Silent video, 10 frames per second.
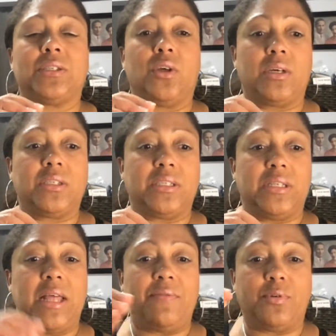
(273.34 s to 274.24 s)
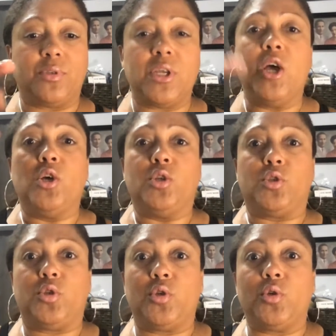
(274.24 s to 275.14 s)
toxin levels
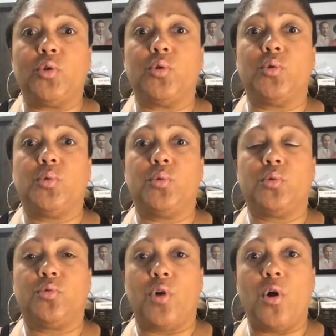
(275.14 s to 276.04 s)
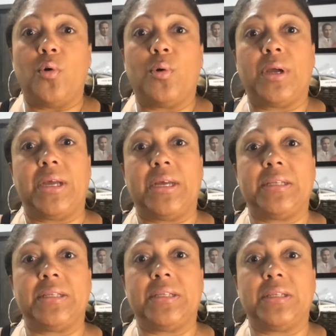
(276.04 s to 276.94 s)
to grow
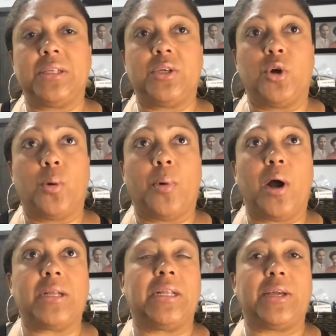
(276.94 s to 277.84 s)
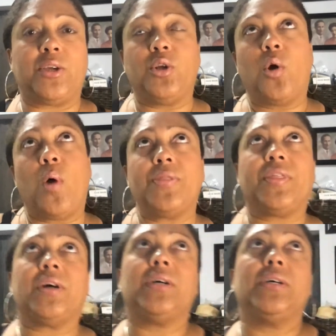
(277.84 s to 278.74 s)
in your body. Like you don't
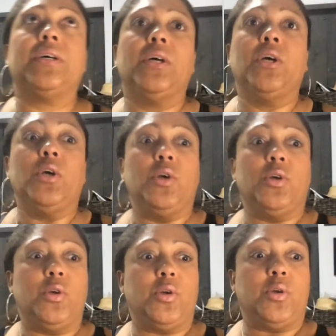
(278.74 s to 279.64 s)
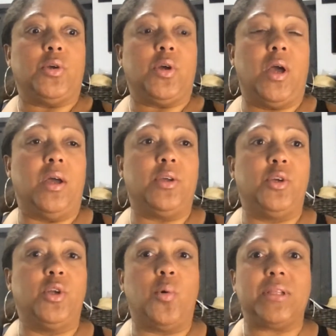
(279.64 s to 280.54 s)
want the
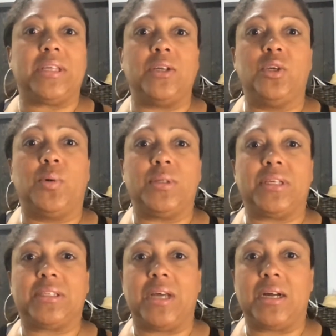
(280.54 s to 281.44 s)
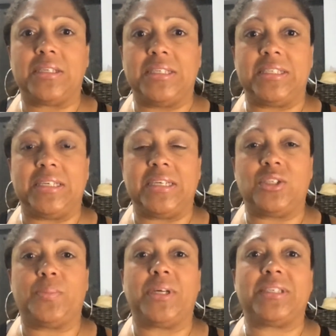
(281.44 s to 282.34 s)
toxicity
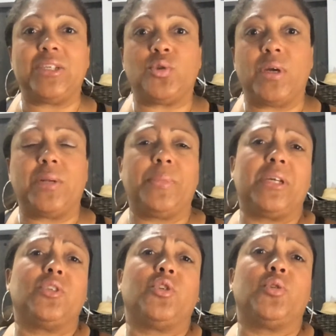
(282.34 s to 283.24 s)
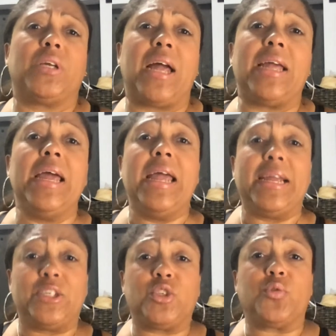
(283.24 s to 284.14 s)
to be accentuated because you cannot
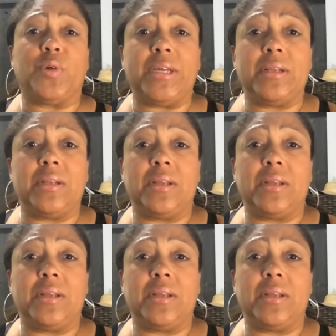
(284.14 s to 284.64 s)
excrete